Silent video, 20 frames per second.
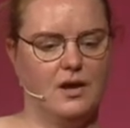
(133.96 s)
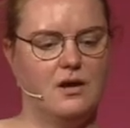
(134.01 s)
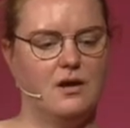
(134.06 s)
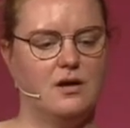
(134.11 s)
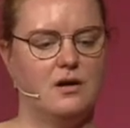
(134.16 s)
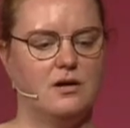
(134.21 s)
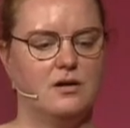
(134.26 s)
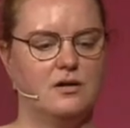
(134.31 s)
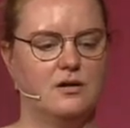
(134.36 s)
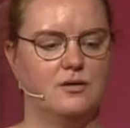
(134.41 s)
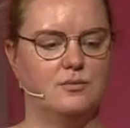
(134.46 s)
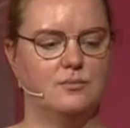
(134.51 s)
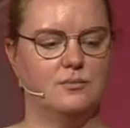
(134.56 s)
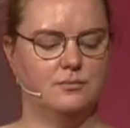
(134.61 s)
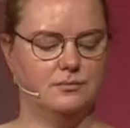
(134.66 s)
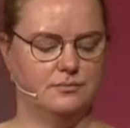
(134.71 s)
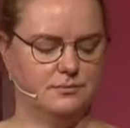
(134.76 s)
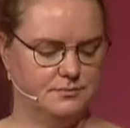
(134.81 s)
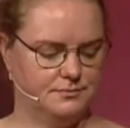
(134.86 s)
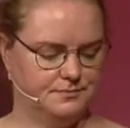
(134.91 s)

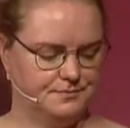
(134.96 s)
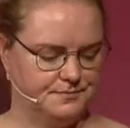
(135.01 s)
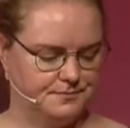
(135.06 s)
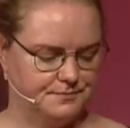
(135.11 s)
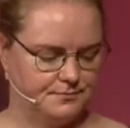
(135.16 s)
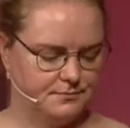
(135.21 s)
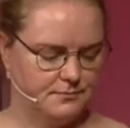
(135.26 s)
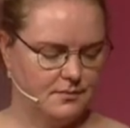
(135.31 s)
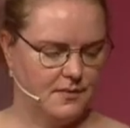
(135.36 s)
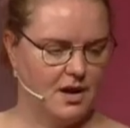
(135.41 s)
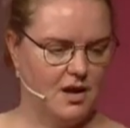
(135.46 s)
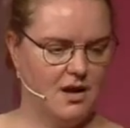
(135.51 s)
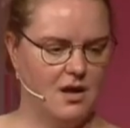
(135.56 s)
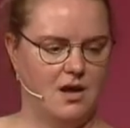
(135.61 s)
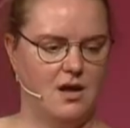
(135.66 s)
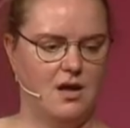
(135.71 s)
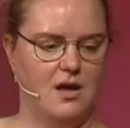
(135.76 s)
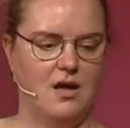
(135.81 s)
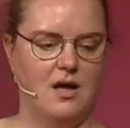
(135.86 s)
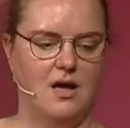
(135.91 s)
Um,
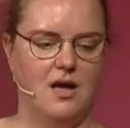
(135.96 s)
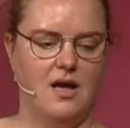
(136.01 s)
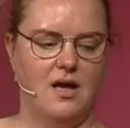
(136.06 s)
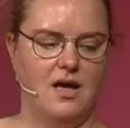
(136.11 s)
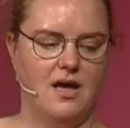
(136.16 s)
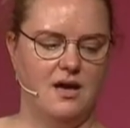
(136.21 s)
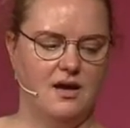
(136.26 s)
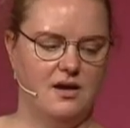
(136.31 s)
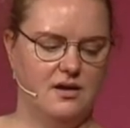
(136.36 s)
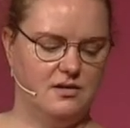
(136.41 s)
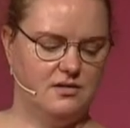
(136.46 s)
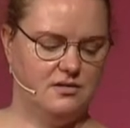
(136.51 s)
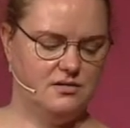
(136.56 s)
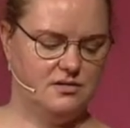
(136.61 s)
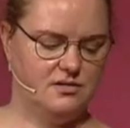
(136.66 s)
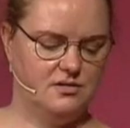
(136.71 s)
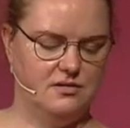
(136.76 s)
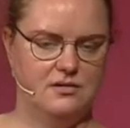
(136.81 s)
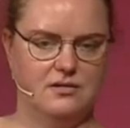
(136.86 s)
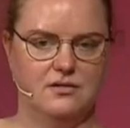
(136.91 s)
and
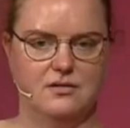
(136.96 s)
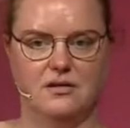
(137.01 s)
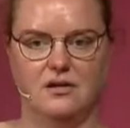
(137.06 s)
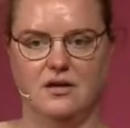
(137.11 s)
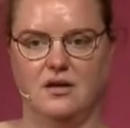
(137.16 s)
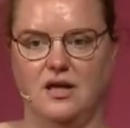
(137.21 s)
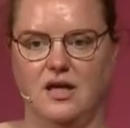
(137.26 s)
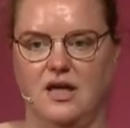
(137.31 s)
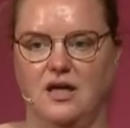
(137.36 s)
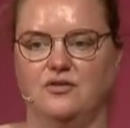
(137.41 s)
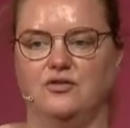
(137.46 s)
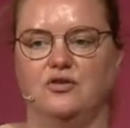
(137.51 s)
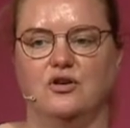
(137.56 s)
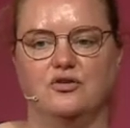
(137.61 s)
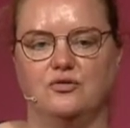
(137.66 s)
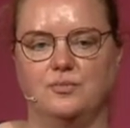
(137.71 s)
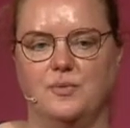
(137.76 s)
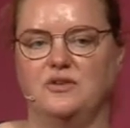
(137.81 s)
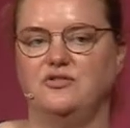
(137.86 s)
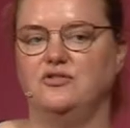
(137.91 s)
if,
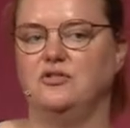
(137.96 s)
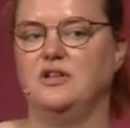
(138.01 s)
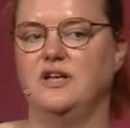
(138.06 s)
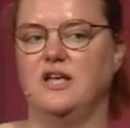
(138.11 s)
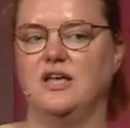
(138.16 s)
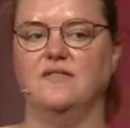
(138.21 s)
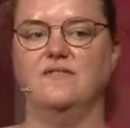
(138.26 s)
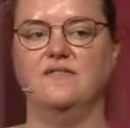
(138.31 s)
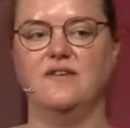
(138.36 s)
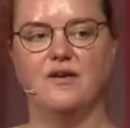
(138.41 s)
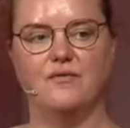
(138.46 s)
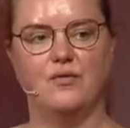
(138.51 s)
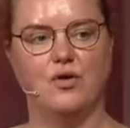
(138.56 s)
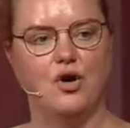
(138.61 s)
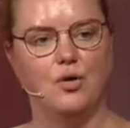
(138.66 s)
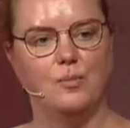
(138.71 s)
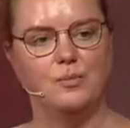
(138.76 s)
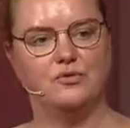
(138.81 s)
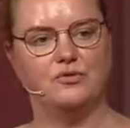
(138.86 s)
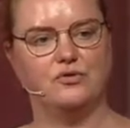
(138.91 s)
especially in
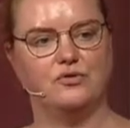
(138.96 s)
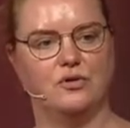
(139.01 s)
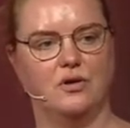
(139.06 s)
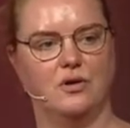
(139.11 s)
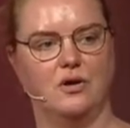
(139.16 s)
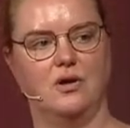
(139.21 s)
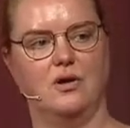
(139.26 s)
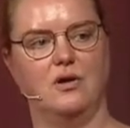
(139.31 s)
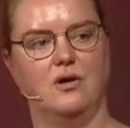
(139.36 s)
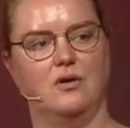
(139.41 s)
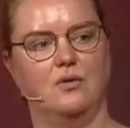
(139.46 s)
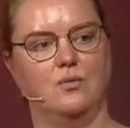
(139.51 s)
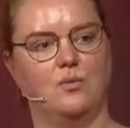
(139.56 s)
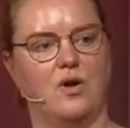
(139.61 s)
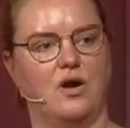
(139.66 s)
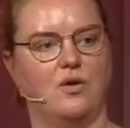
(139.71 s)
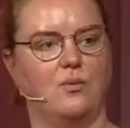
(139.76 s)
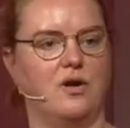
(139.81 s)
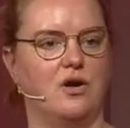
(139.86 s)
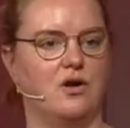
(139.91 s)
DevOps,
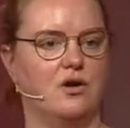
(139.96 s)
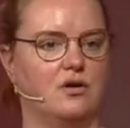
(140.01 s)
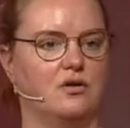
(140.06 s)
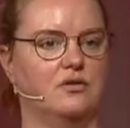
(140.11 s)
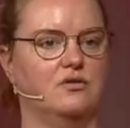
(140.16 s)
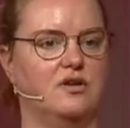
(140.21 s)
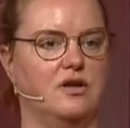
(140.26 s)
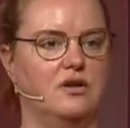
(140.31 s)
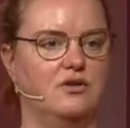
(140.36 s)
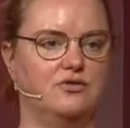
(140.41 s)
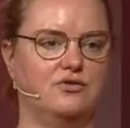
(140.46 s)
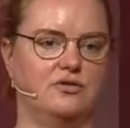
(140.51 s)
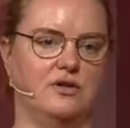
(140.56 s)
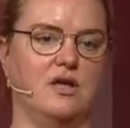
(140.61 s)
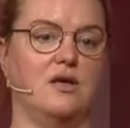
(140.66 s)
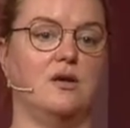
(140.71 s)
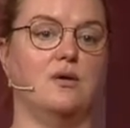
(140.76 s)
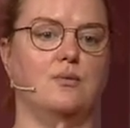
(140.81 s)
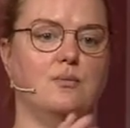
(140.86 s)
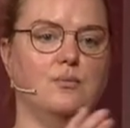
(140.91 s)
where we are
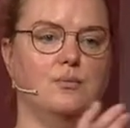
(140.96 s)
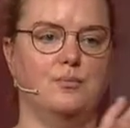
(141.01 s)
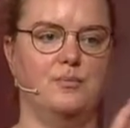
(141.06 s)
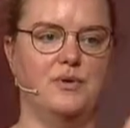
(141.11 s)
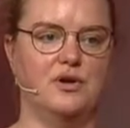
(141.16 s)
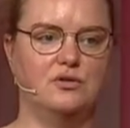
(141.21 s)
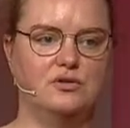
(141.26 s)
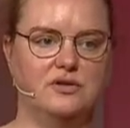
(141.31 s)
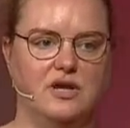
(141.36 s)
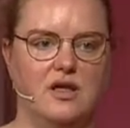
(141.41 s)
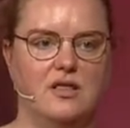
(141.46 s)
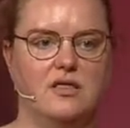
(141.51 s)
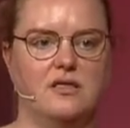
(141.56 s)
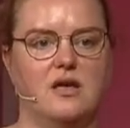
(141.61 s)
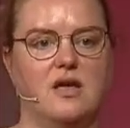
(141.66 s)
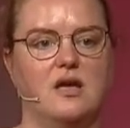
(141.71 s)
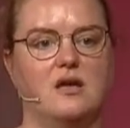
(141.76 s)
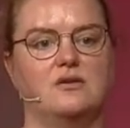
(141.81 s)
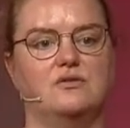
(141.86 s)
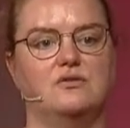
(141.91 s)
continuously building
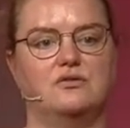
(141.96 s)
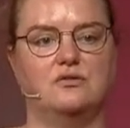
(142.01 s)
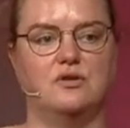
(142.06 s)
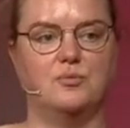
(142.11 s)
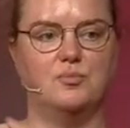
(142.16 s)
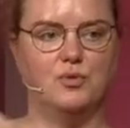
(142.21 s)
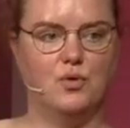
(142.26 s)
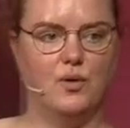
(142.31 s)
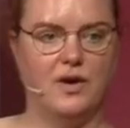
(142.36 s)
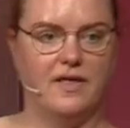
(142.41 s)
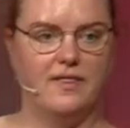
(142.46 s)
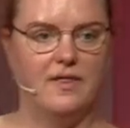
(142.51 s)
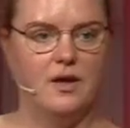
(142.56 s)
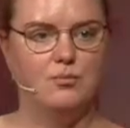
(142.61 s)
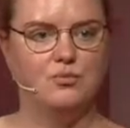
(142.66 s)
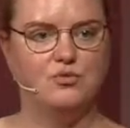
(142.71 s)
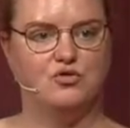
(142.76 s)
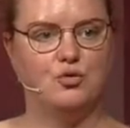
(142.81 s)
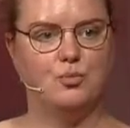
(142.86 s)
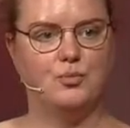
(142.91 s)
things, deploying
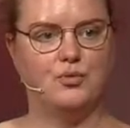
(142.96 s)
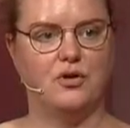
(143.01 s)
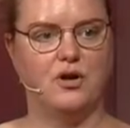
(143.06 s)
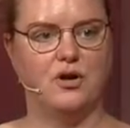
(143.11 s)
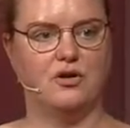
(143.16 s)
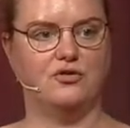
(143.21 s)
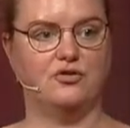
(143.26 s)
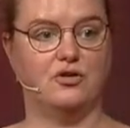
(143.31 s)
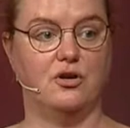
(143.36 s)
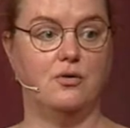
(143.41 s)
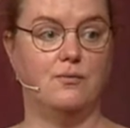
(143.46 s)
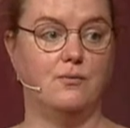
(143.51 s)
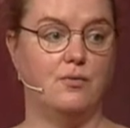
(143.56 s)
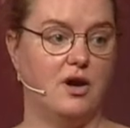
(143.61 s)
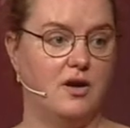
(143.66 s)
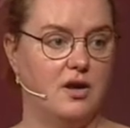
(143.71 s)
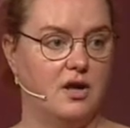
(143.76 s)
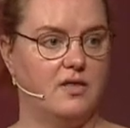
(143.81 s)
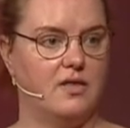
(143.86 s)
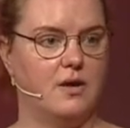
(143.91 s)
them to production,
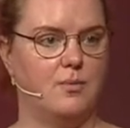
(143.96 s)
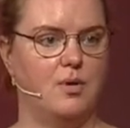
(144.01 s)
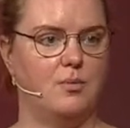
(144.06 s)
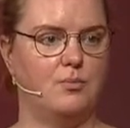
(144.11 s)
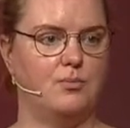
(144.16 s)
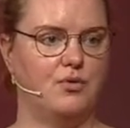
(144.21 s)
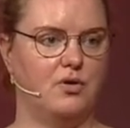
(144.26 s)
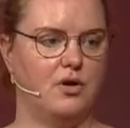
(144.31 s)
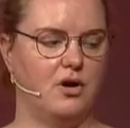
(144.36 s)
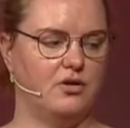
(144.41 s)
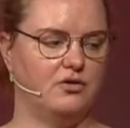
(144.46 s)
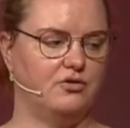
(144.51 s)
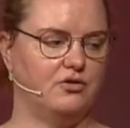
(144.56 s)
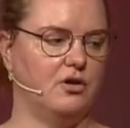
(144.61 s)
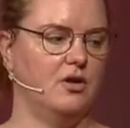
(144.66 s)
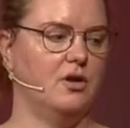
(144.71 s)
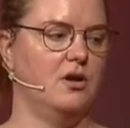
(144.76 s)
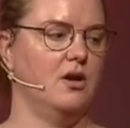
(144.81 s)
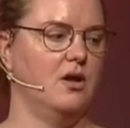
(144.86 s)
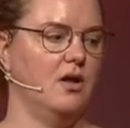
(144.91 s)
running them in
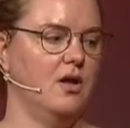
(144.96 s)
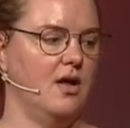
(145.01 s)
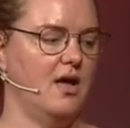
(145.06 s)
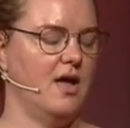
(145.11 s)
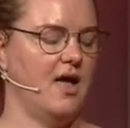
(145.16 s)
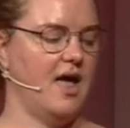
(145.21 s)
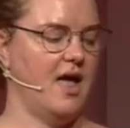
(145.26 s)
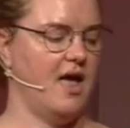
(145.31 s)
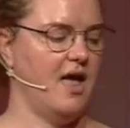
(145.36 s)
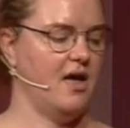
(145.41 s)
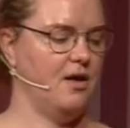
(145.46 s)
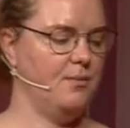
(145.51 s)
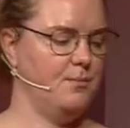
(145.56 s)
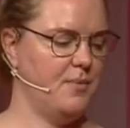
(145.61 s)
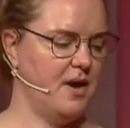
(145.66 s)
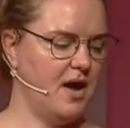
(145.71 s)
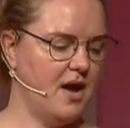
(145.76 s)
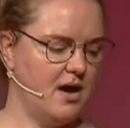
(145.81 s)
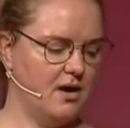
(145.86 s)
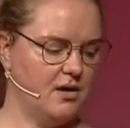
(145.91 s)
production, and
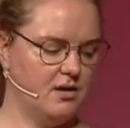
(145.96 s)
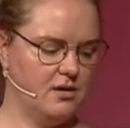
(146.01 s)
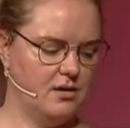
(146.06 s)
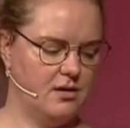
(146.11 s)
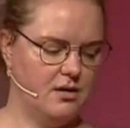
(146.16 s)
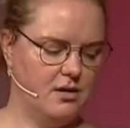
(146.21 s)
back,